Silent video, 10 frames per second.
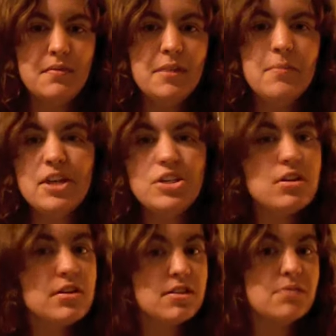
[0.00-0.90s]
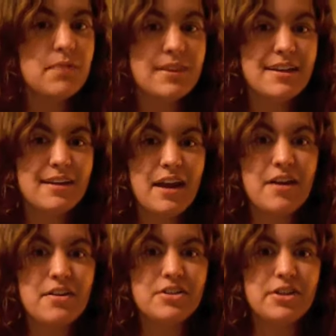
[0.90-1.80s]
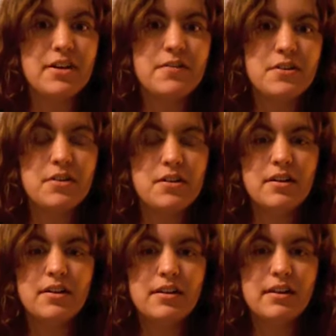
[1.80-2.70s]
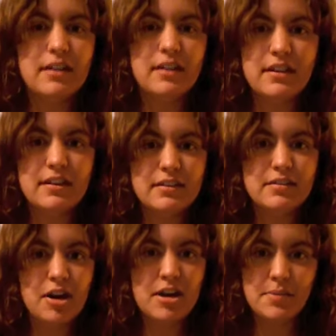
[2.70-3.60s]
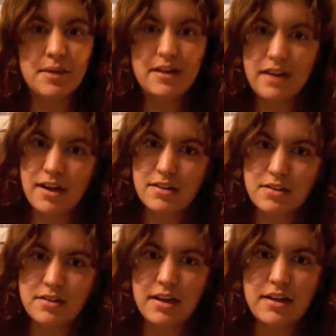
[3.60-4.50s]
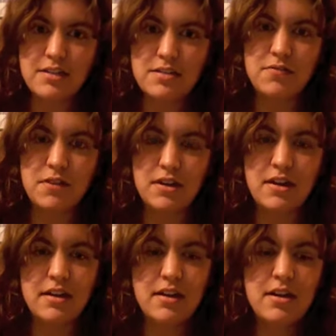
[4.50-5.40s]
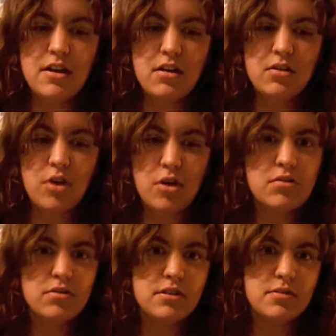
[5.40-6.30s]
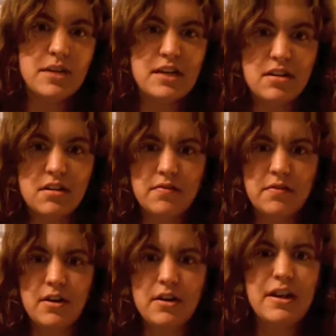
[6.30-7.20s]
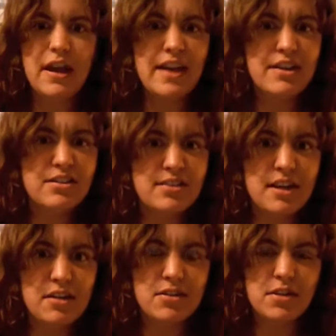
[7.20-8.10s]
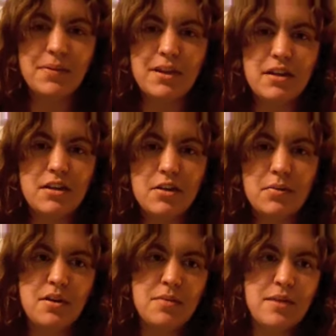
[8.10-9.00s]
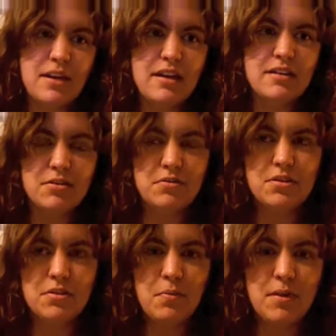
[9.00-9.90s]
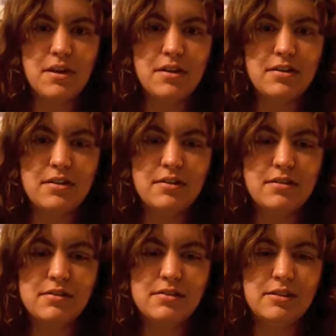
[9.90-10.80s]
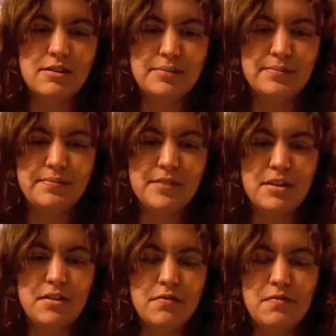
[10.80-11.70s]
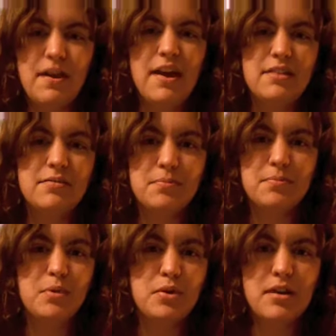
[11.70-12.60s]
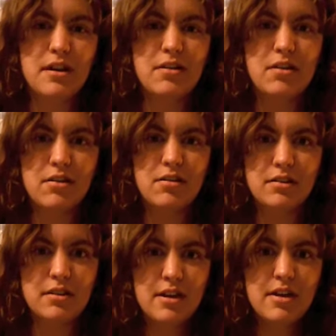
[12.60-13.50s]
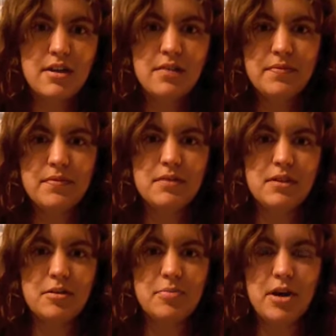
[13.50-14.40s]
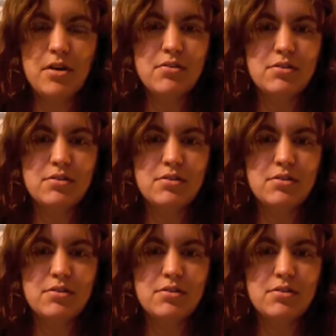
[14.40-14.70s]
make sure it's within character. If you're cosplaying a character that is very cold demeanor and very angsty or something, you don't want to be doing some weird you know, fanboy or girl, you know, pose